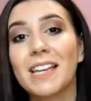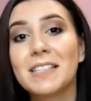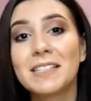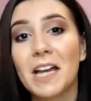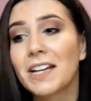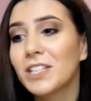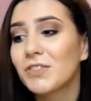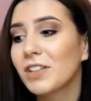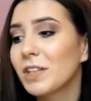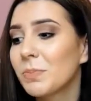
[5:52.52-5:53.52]
it's
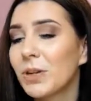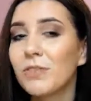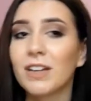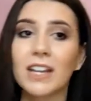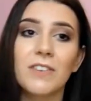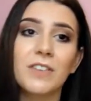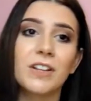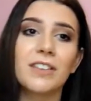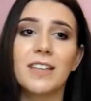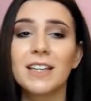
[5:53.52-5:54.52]
scientifically proven if
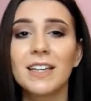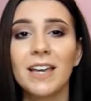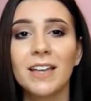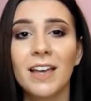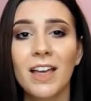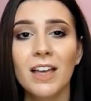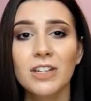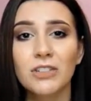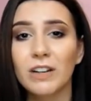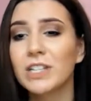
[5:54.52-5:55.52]
you're thinking
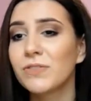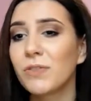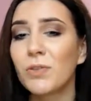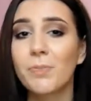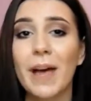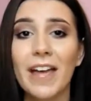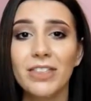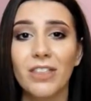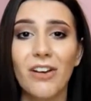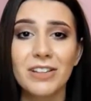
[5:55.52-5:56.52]
stressful
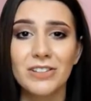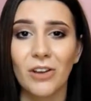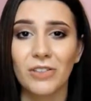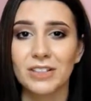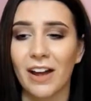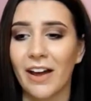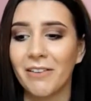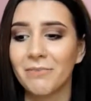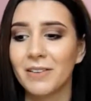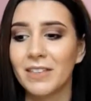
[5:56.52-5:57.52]
bad thoughts all the
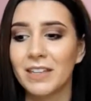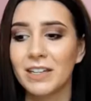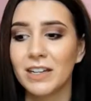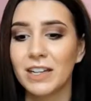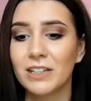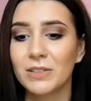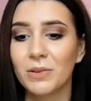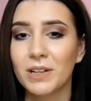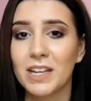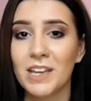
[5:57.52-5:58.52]
time then it's
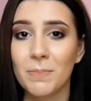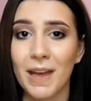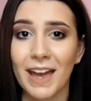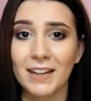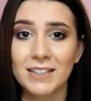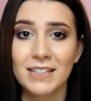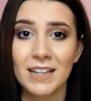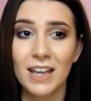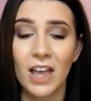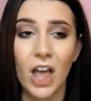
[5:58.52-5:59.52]
going to impact
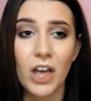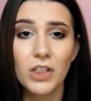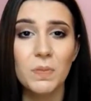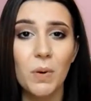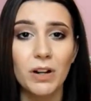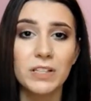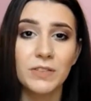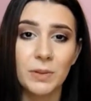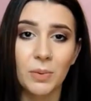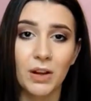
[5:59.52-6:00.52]
other parts
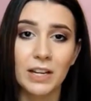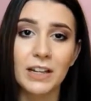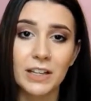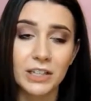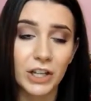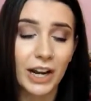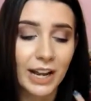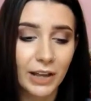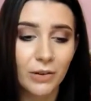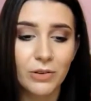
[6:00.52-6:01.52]
of your body like your
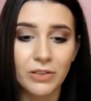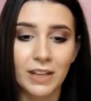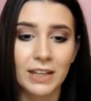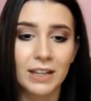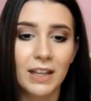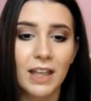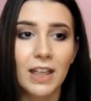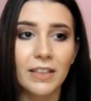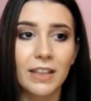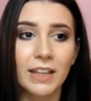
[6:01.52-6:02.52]
health and
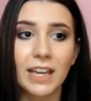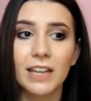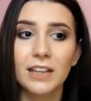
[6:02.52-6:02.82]
like